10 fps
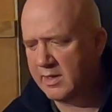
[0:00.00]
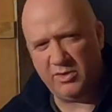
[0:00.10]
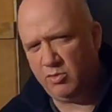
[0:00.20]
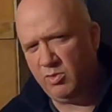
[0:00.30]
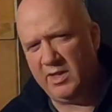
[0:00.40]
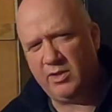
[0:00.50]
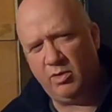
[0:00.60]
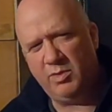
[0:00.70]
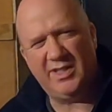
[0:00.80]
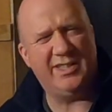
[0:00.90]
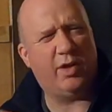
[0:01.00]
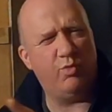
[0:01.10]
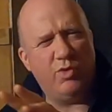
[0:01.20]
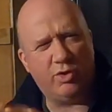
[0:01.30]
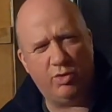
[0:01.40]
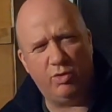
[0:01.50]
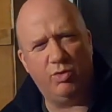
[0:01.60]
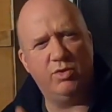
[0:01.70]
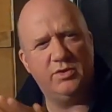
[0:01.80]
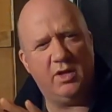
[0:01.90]
It's really good because it can
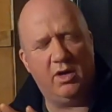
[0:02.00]
record